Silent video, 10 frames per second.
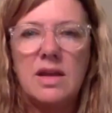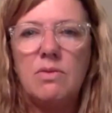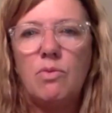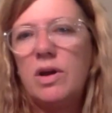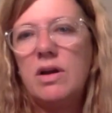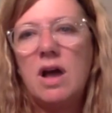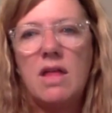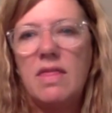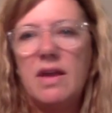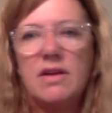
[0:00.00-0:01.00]
We're not
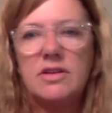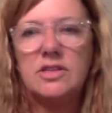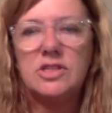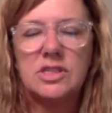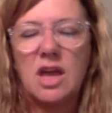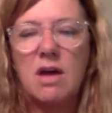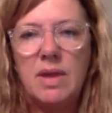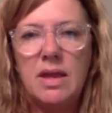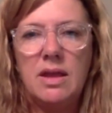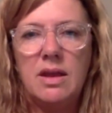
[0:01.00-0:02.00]
there to just come
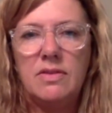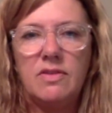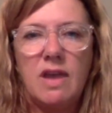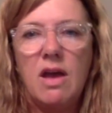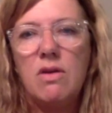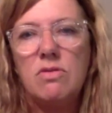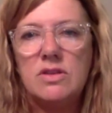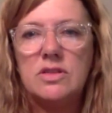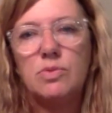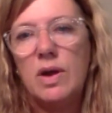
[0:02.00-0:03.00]
in and say, oh,
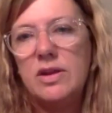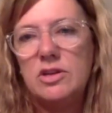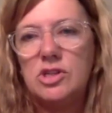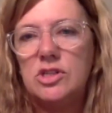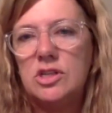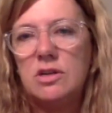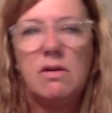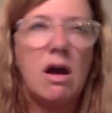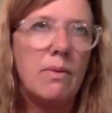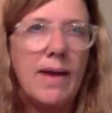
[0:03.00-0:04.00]
this is what you should do.
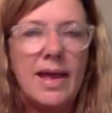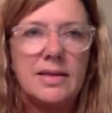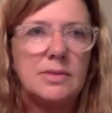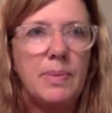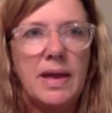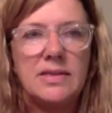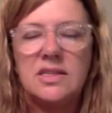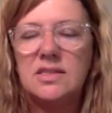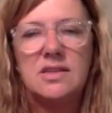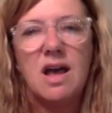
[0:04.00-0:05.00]
Our way is best.
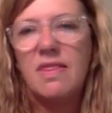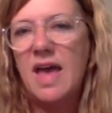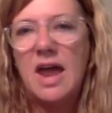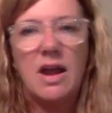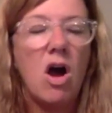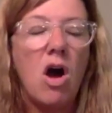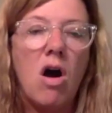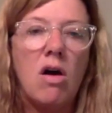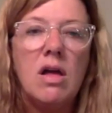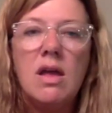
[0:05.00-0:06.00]
It's not that at
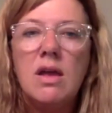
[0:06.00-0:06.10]
all.